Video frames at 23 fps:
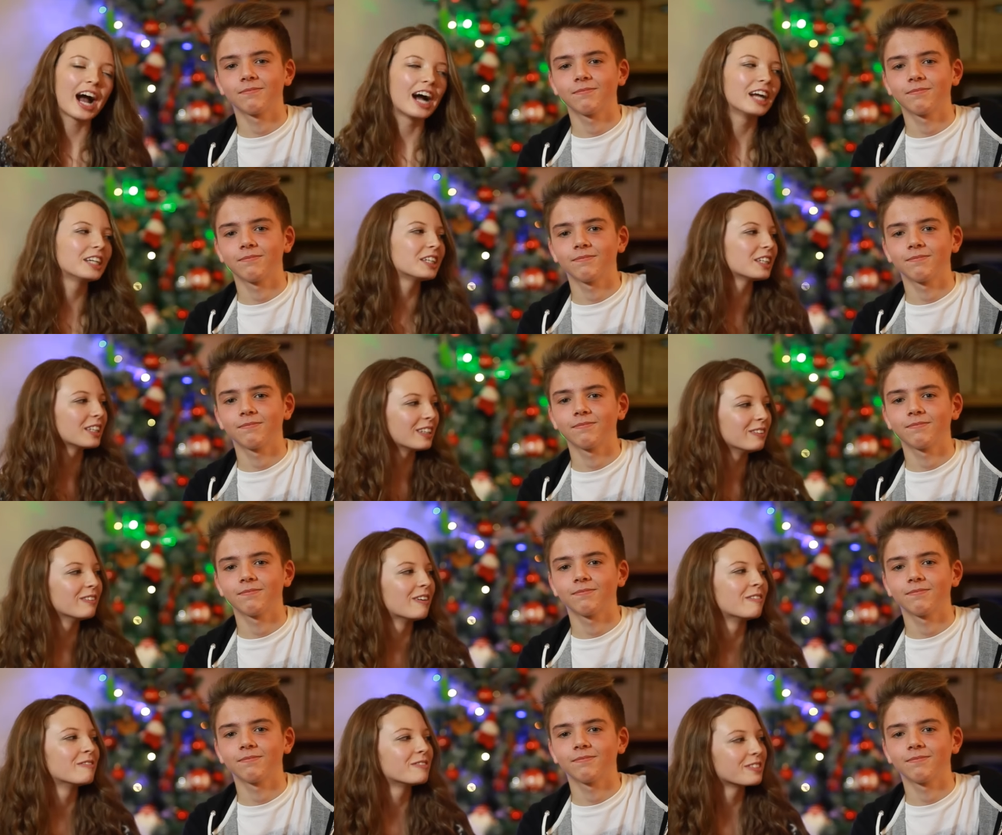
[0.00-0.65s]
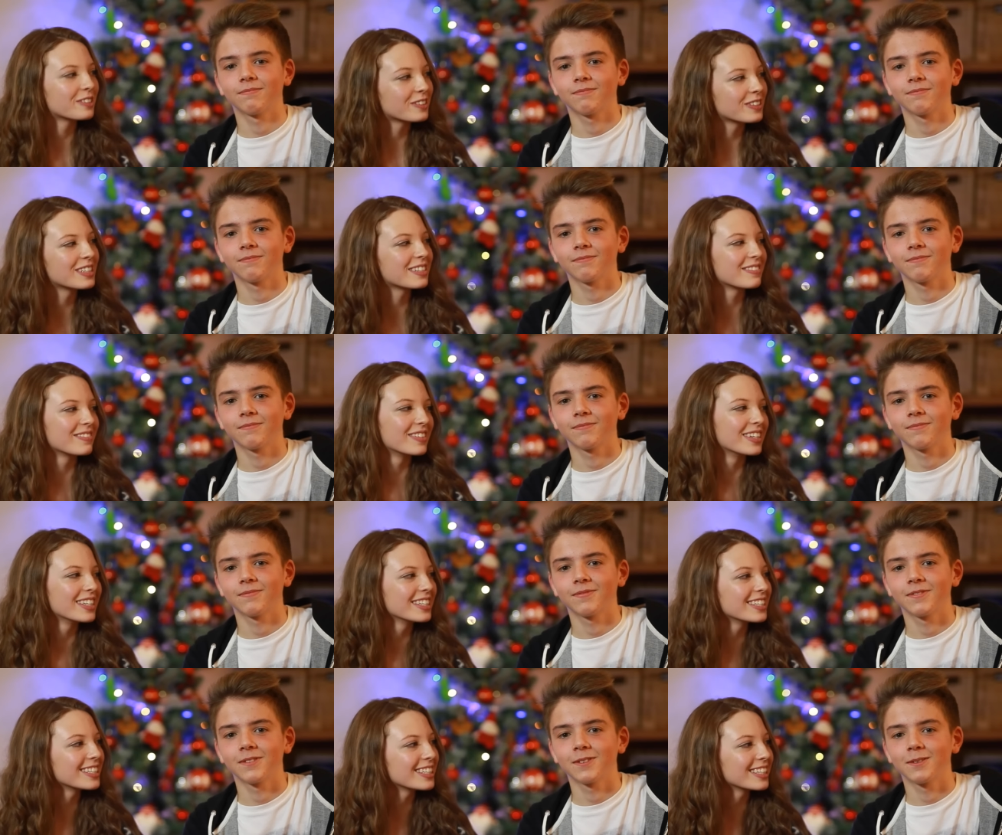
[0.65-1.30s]
Speaker 1: actually want for
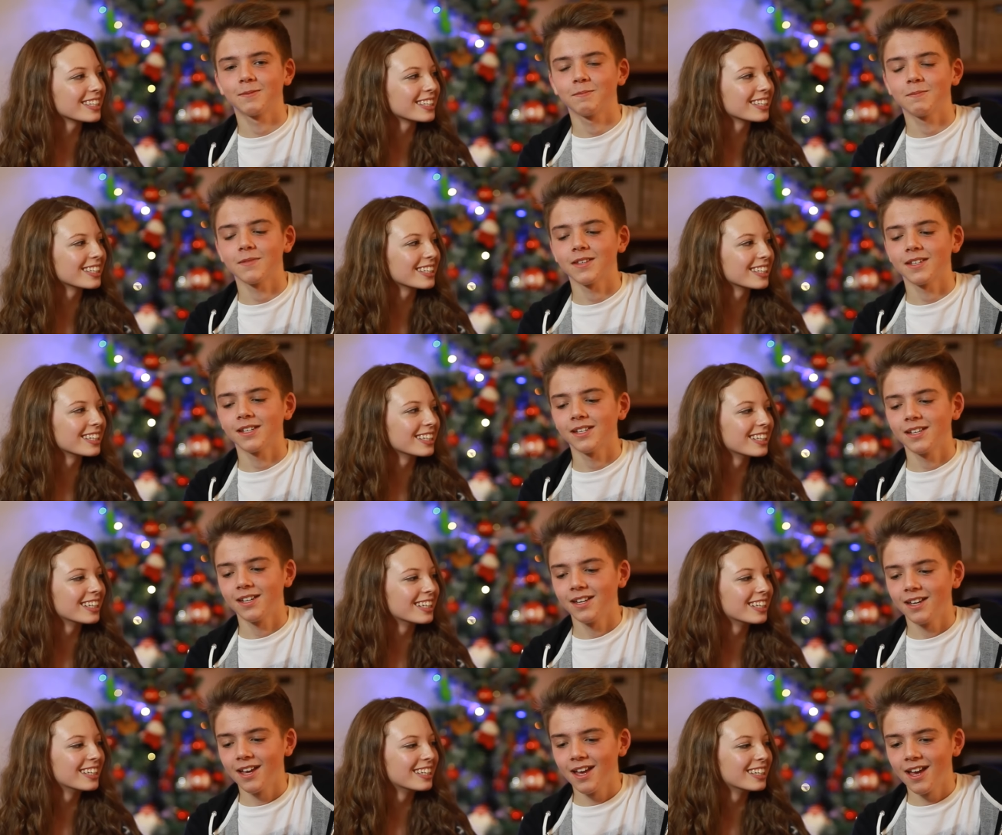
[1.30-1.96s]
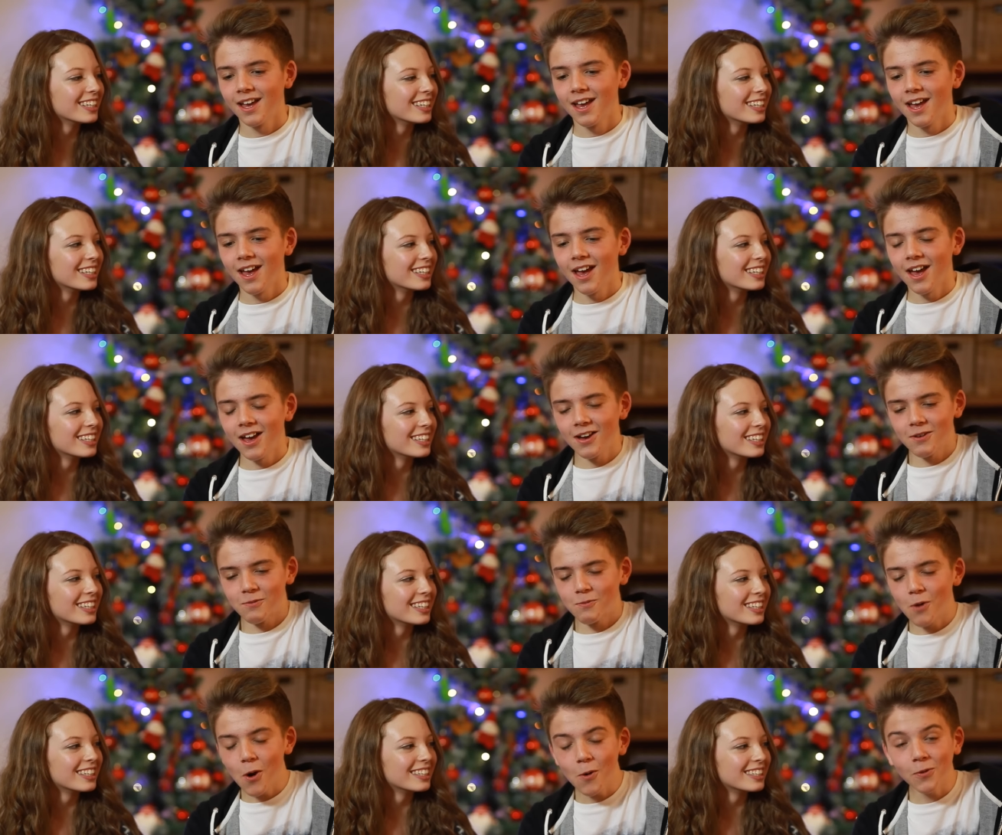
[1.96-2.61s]
Christmas?
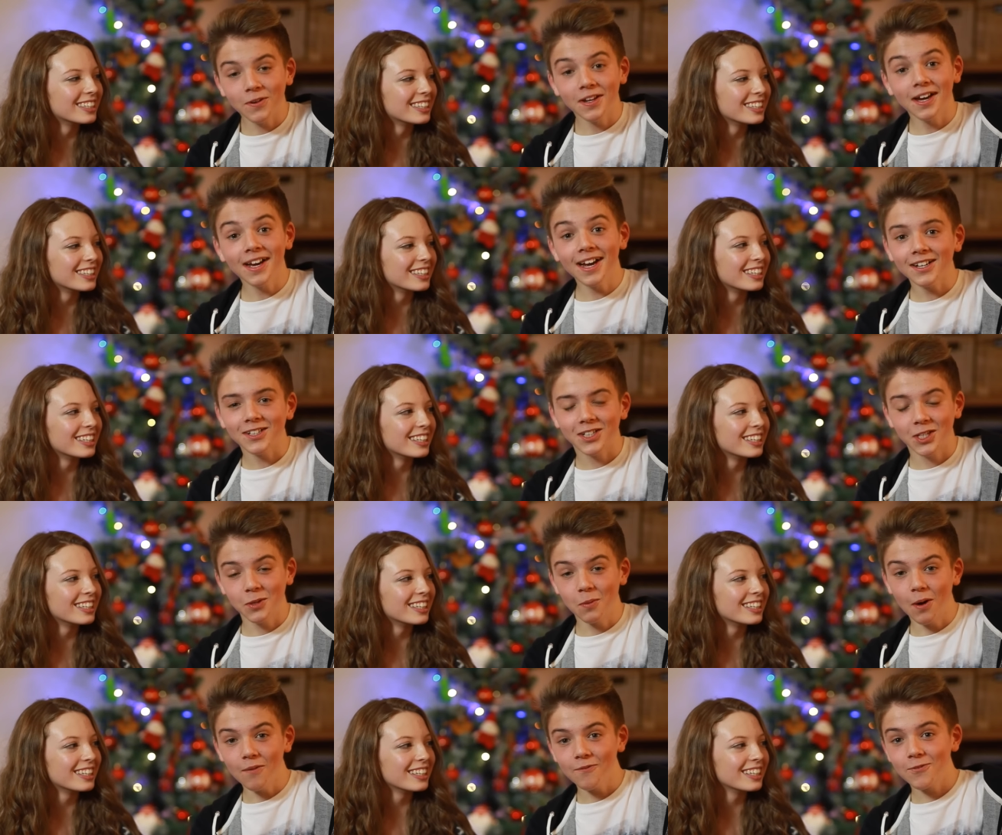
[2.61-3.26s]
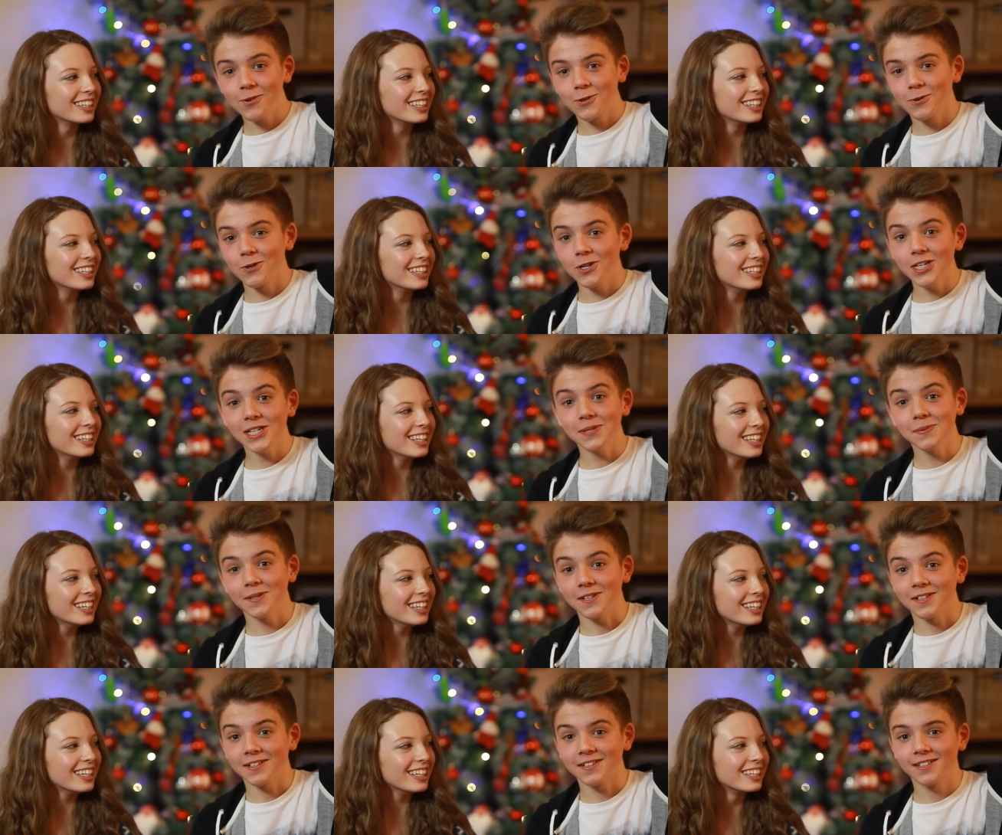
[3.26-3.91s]
Speaker 2: What would I actually want for
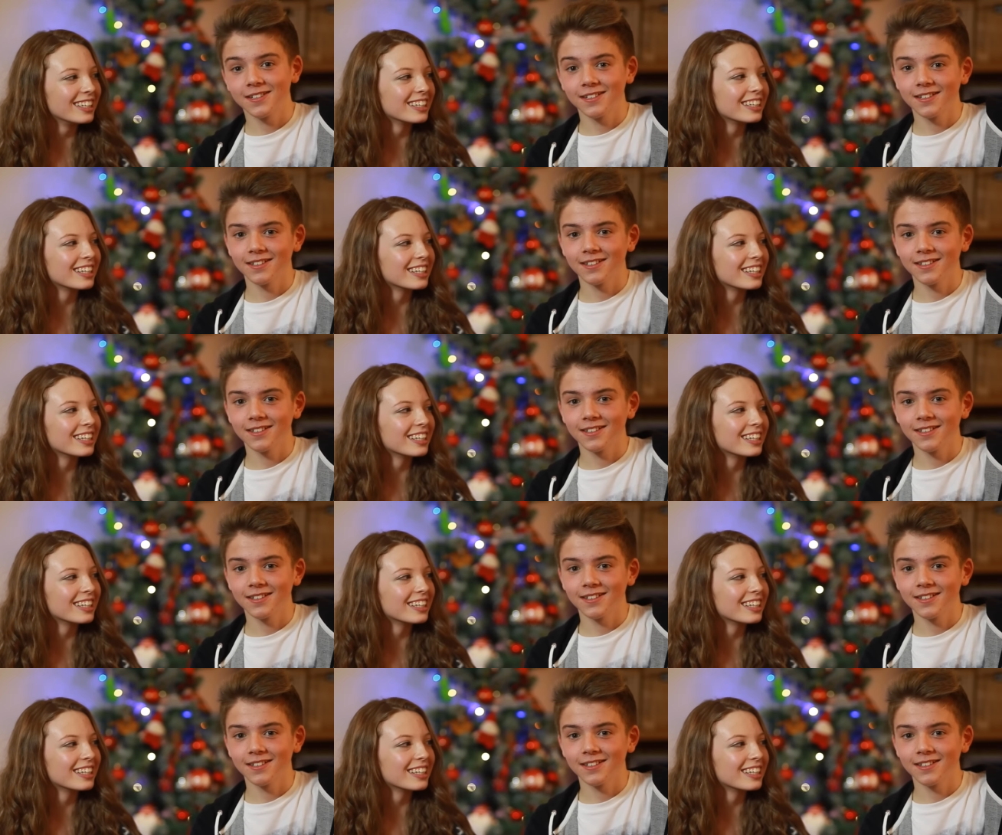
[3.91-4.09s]
Christmas?